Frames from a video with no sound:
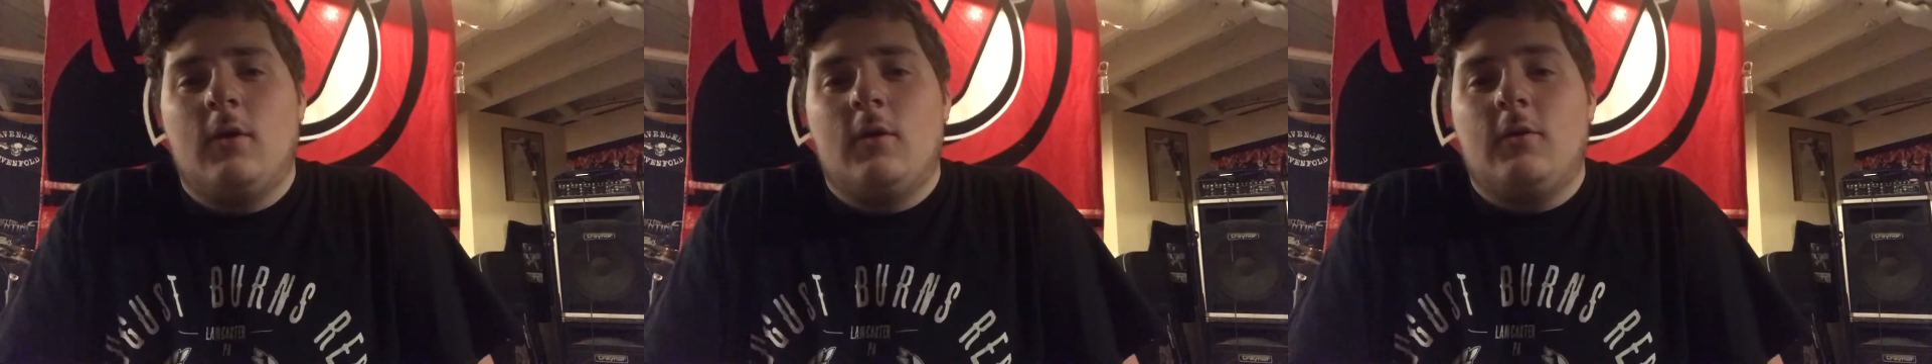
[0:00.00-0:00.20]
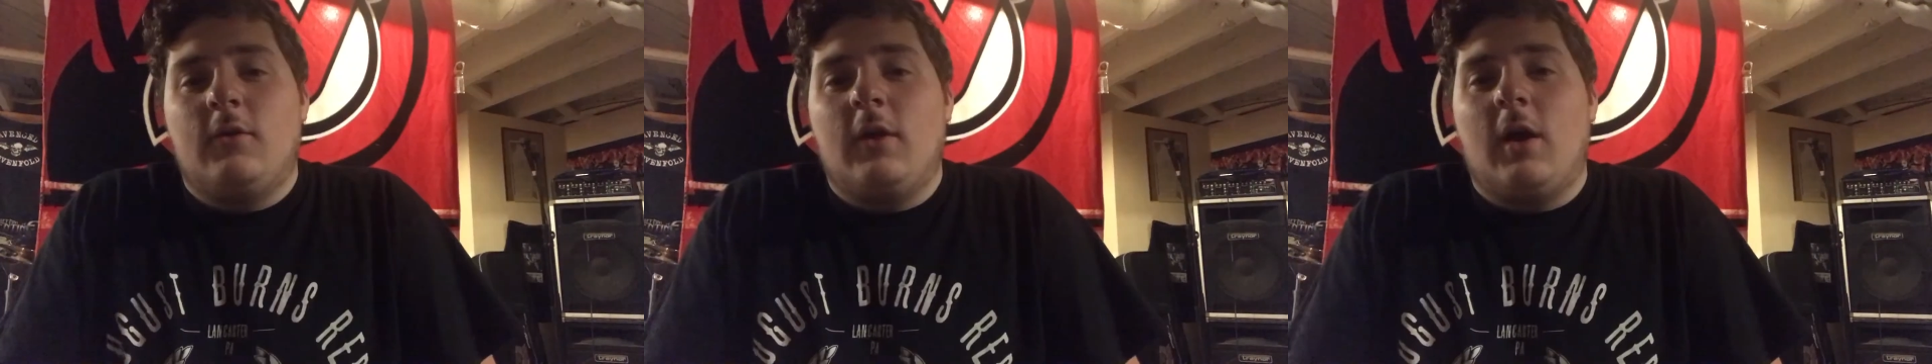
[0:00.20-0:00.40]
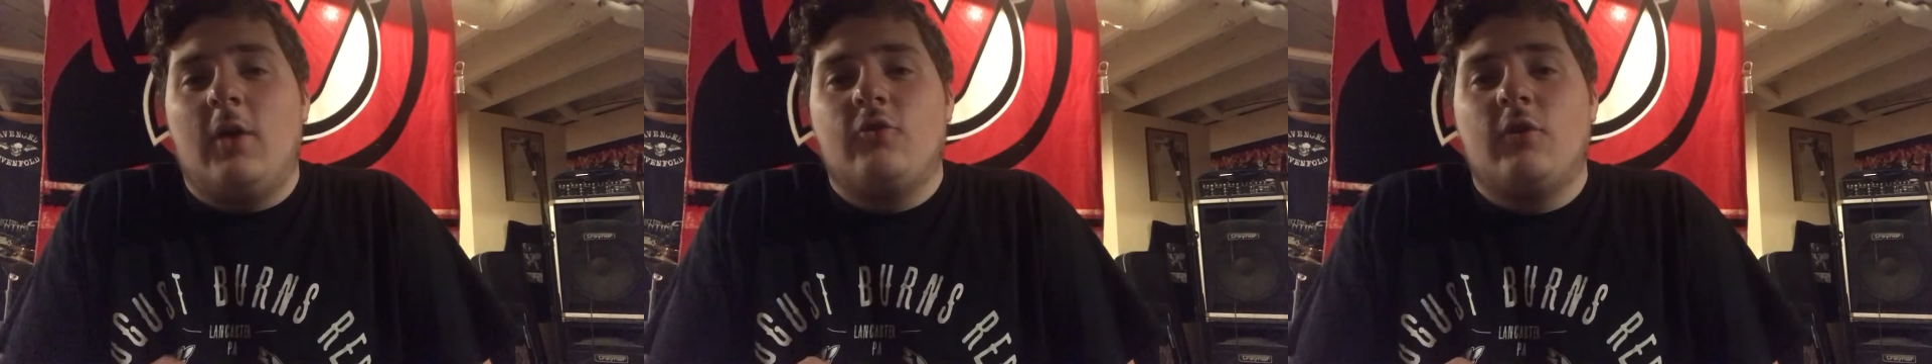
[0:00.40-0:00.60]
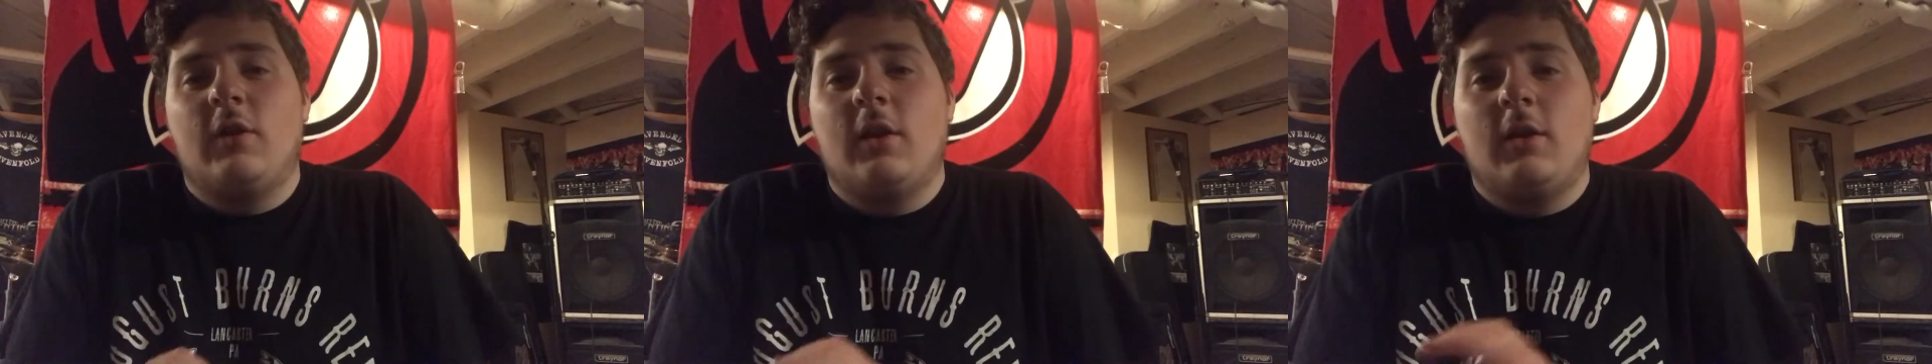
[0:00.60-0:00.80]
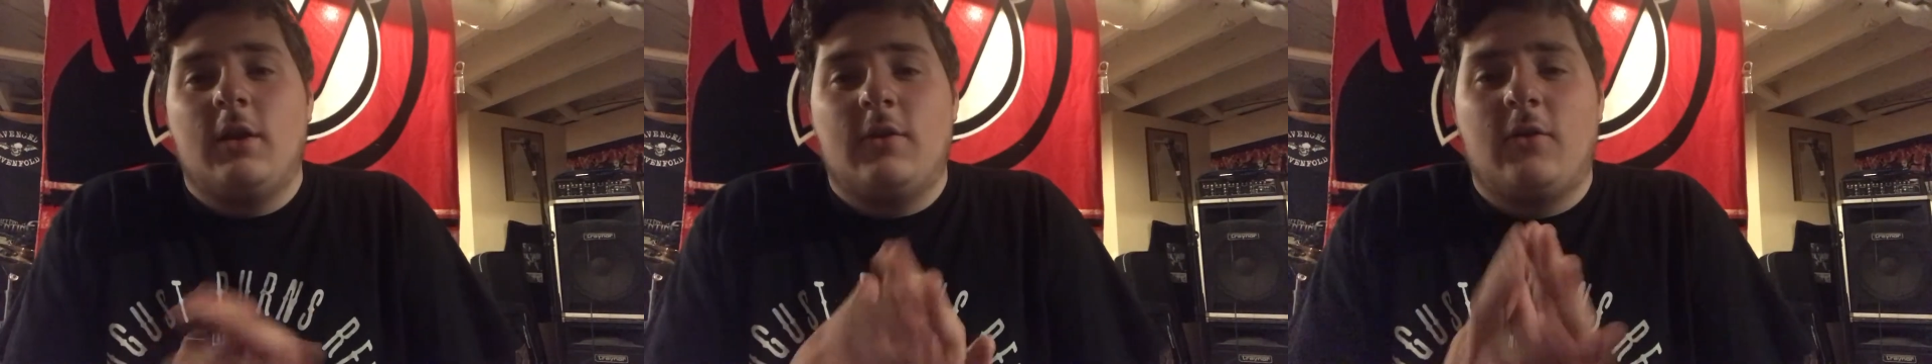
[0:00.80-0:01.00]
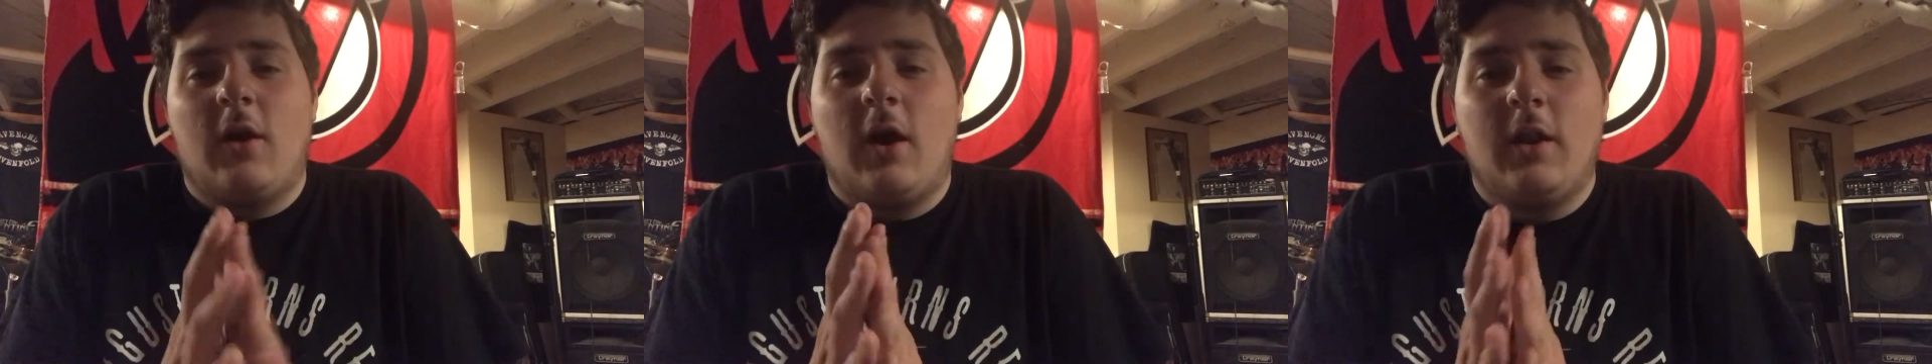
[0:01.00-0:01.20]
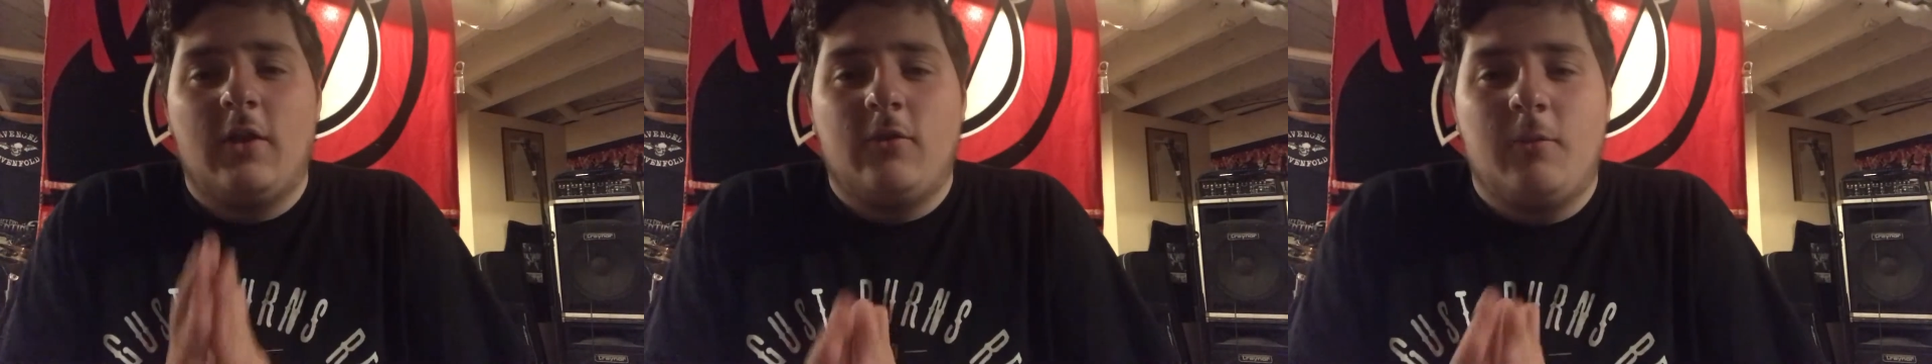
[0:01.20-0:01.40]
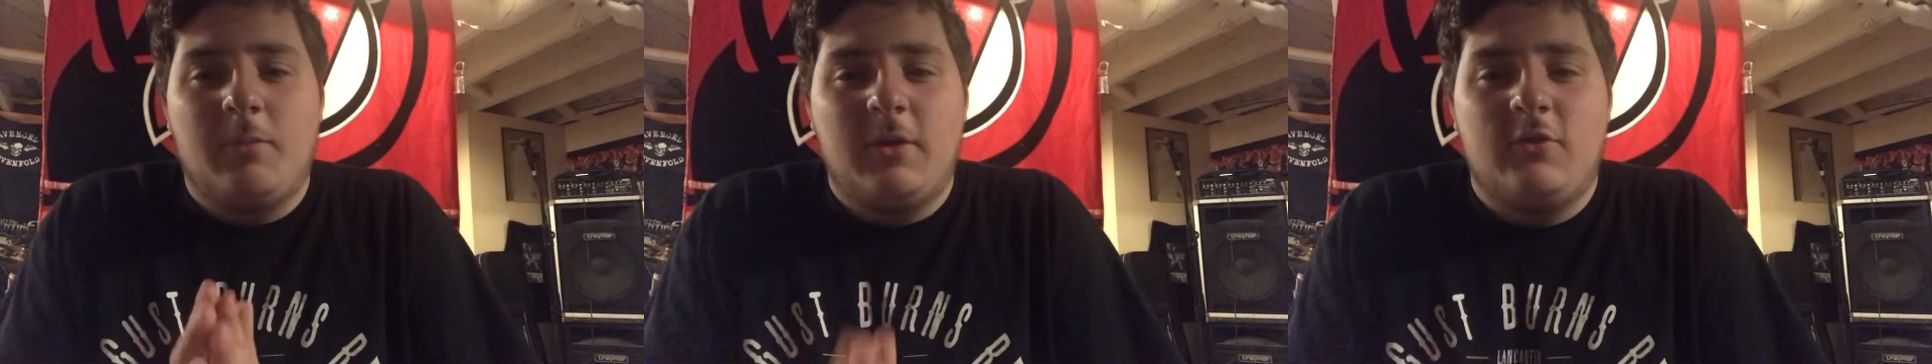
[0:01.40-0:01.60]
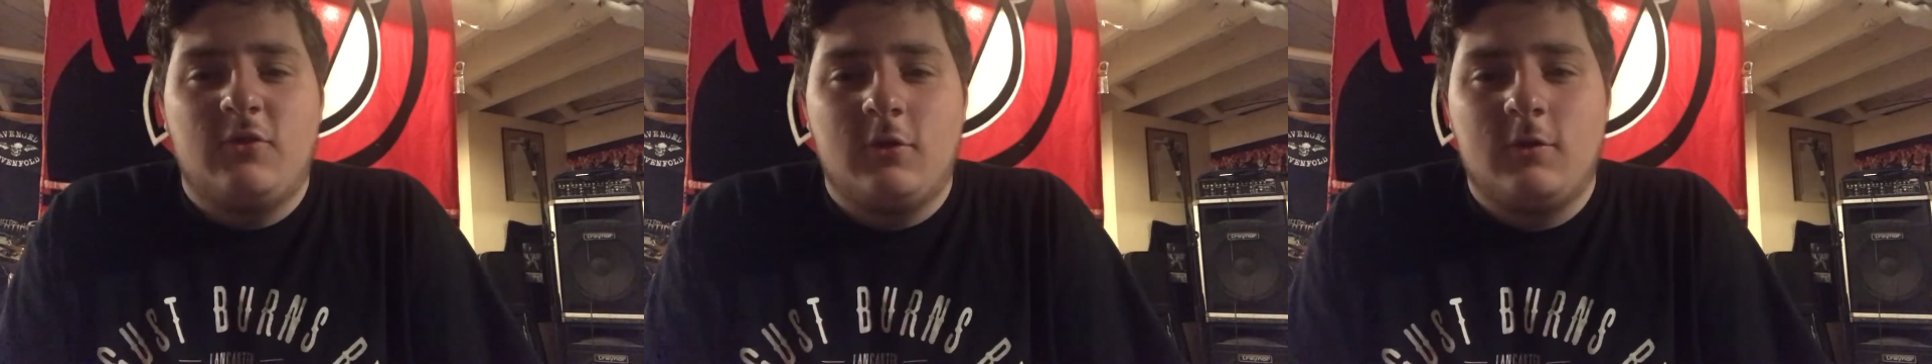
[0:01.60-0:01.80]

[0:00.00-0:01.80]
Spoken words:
Stay hydrated. It's hot as a bitch